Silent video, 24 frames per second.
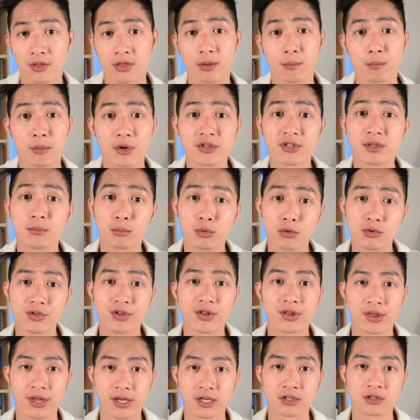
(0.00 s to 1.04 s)
The most
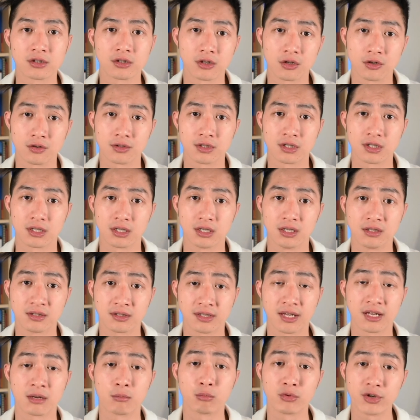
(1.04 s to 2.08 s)
important thing to note is
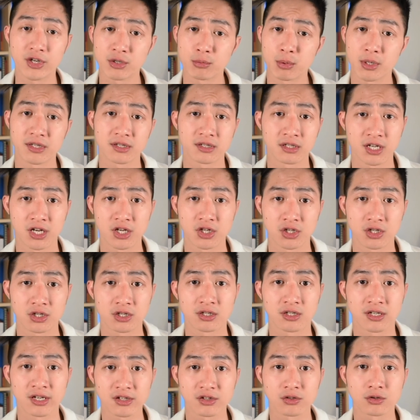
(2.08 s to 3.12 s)
that a breech presentation
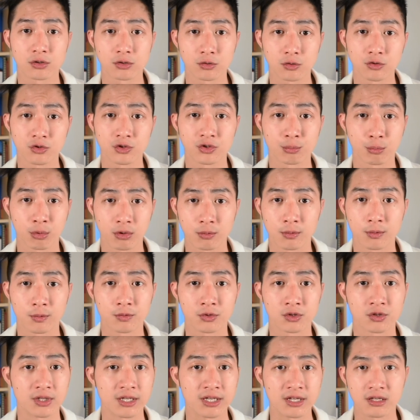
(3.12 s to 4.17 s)
does not cause problems
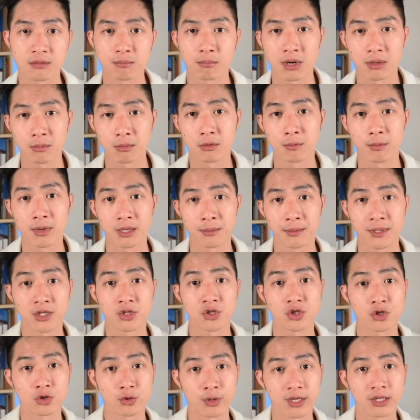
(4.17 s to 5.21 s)
to either mum or baby
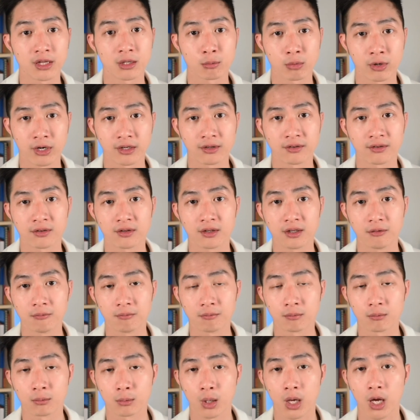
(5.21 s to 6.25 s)
during the pregnancy.
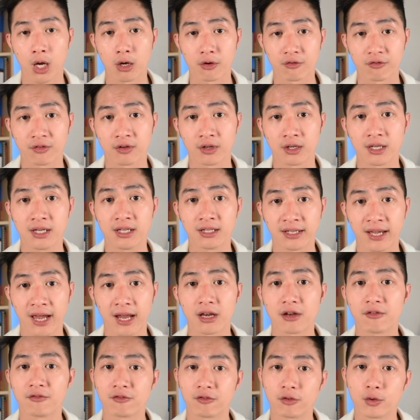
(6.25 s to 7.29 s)
However, it can
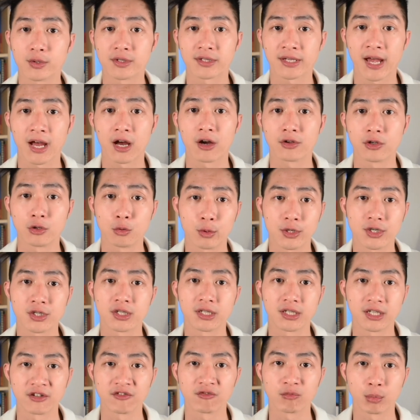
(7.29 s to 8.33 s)
influence how you wish to
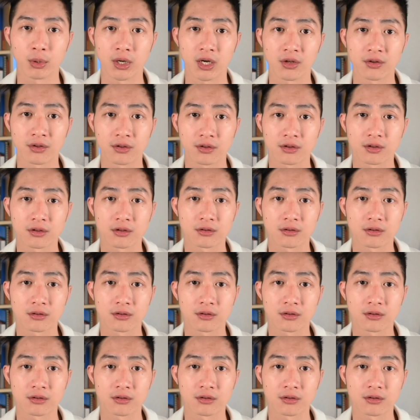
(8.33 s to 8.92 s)
give birth.